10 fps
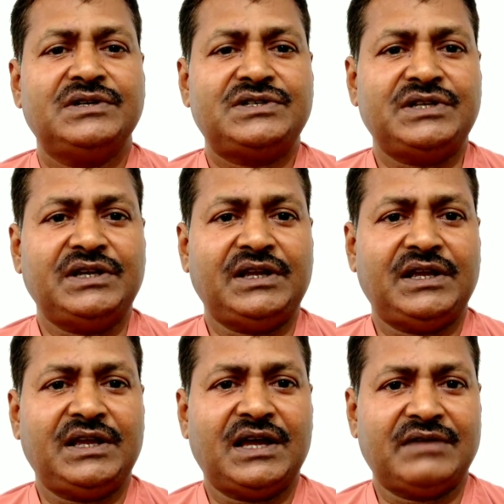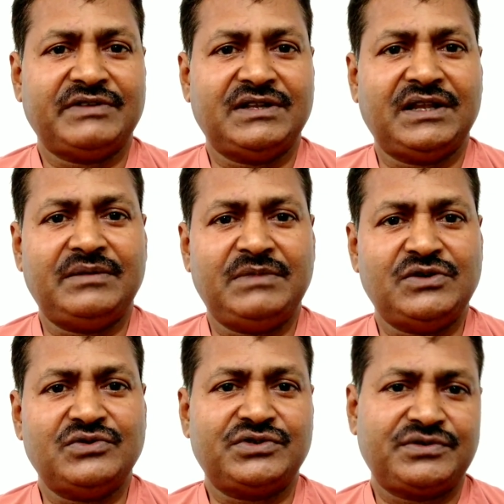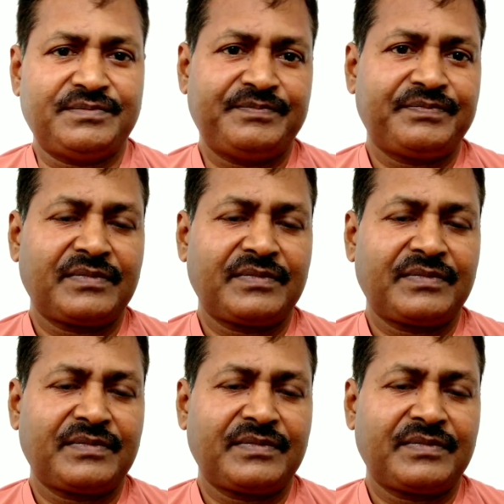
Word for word: "Sing, heavenly Muse."